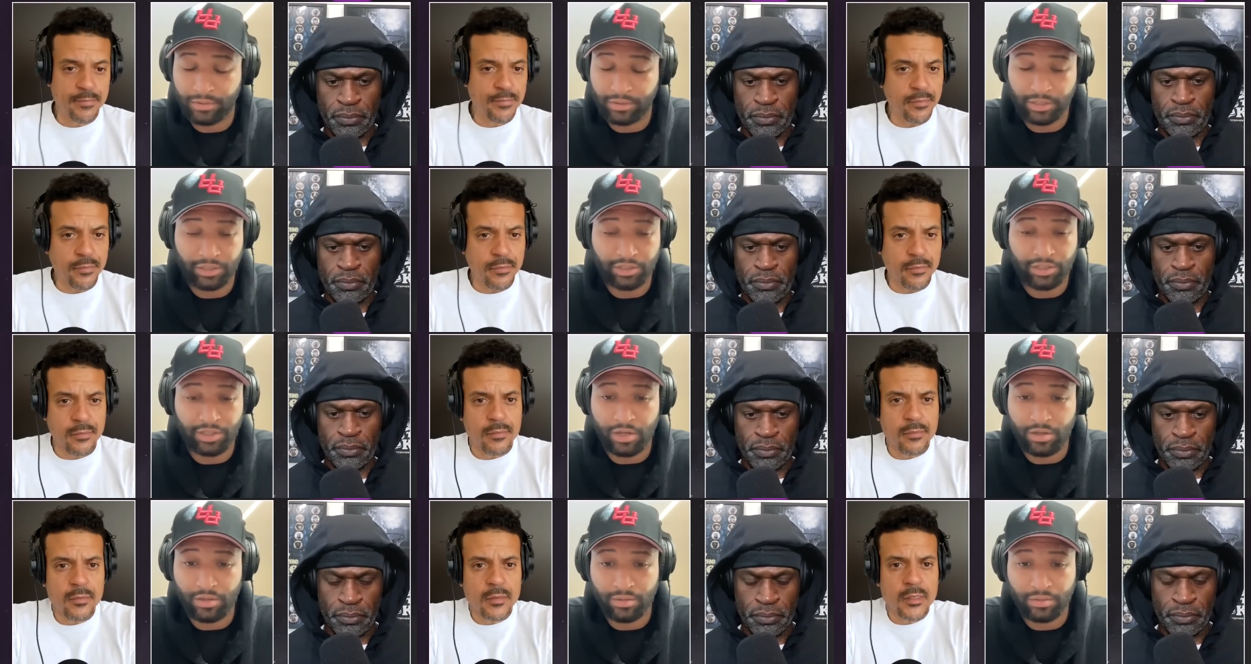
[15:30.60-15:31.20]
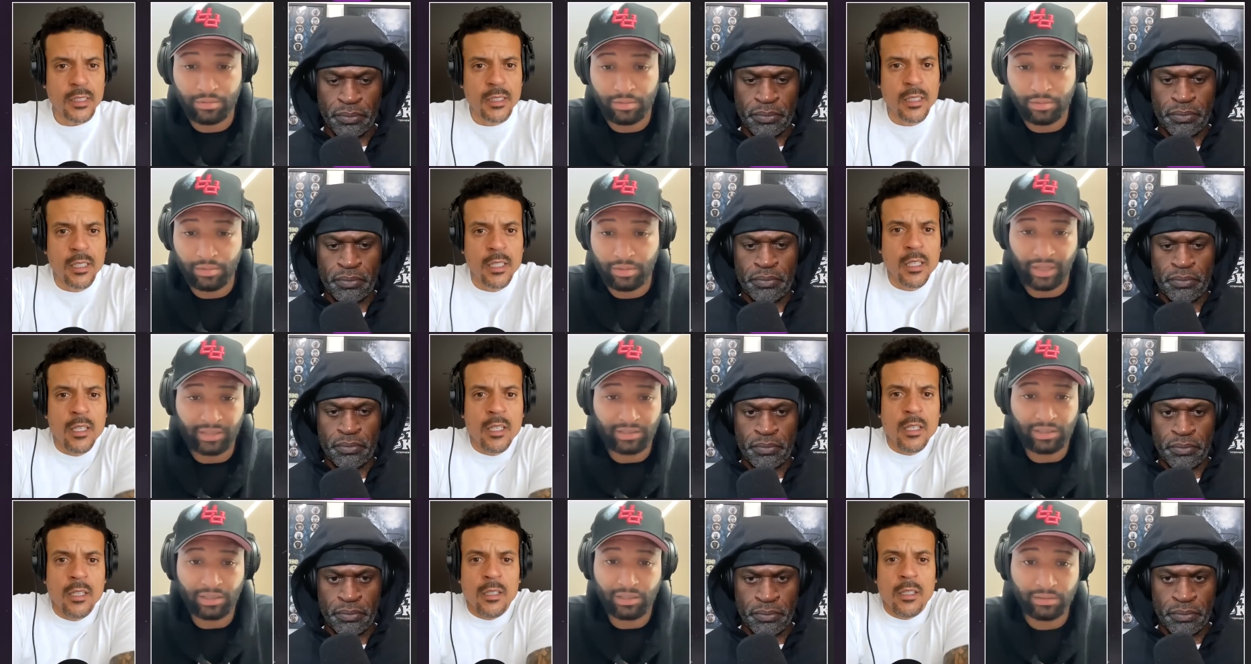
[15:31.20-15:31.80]
Speaker 1: Just don't.
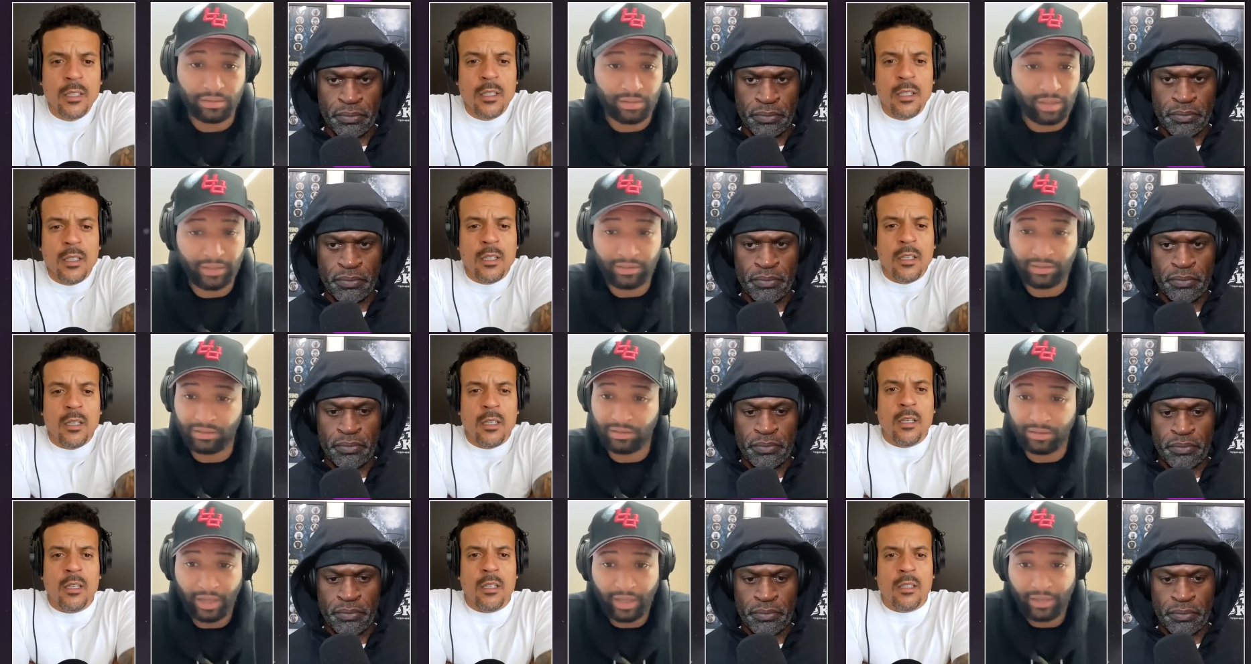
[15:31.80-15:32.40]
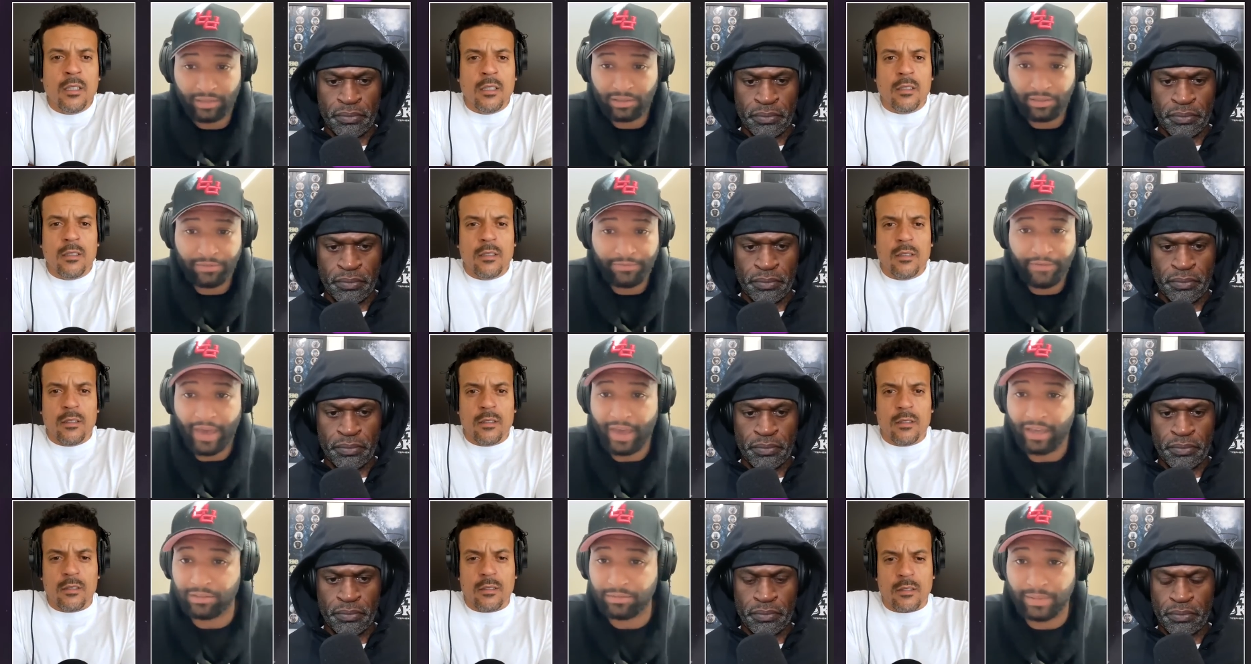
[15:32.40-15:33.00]
That's the that's that's the
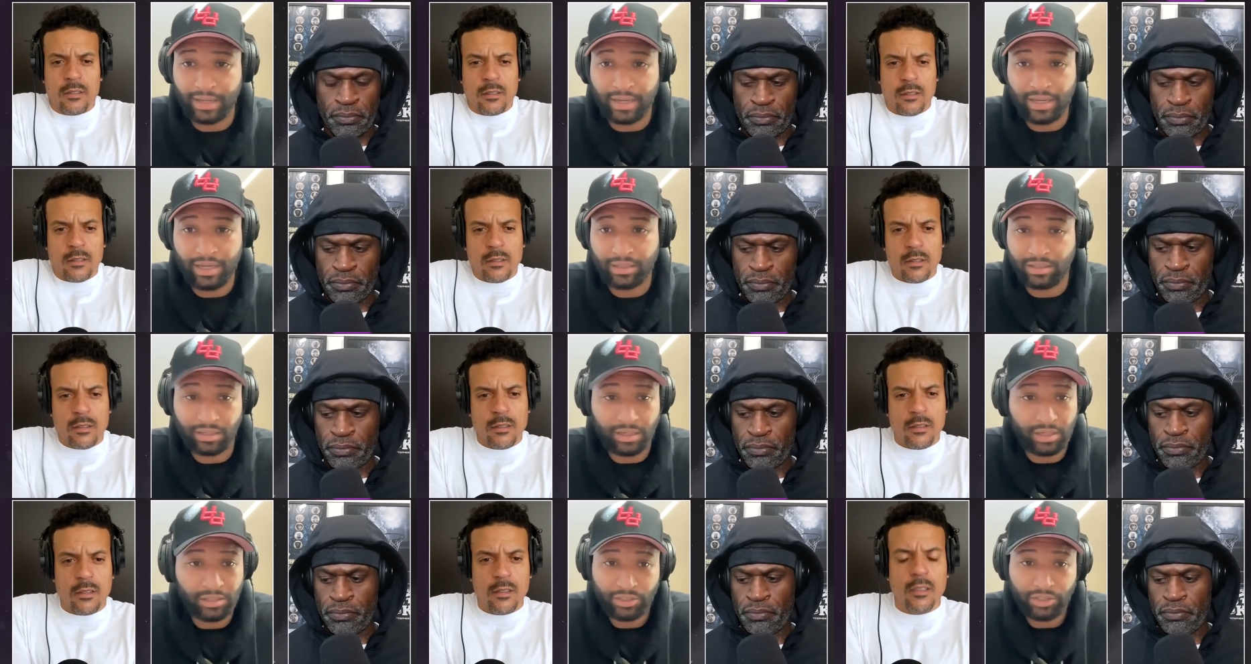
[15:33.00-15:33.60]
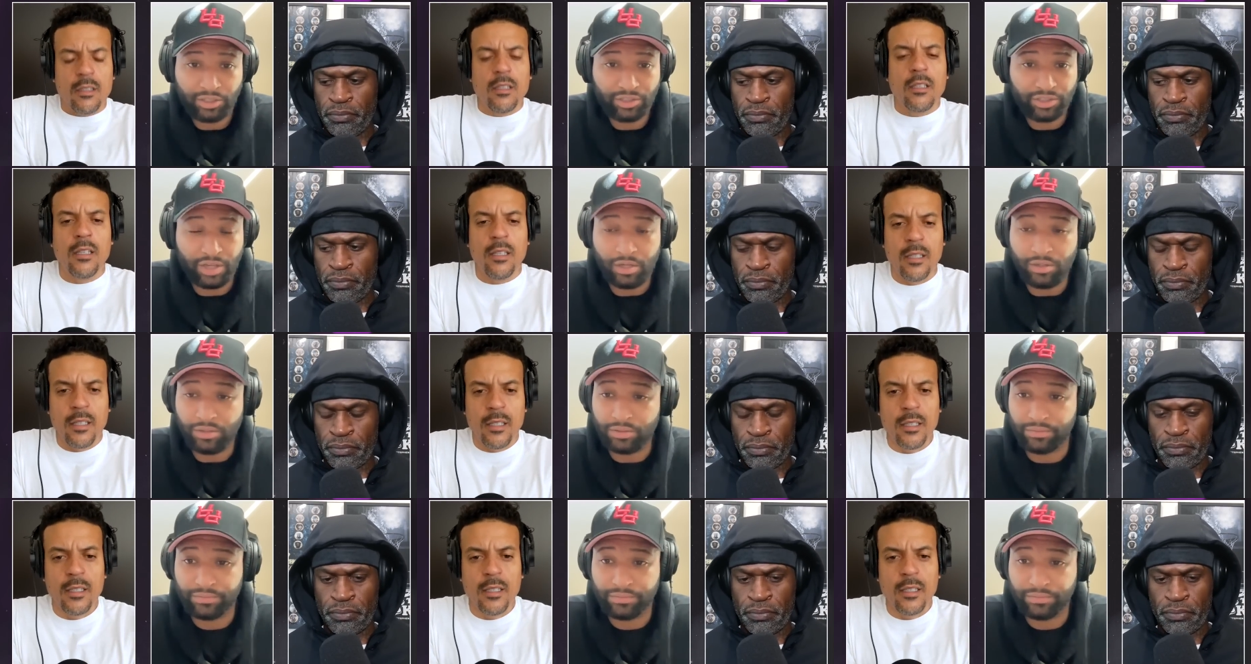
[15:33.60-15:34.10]
facts behind it. They just don't.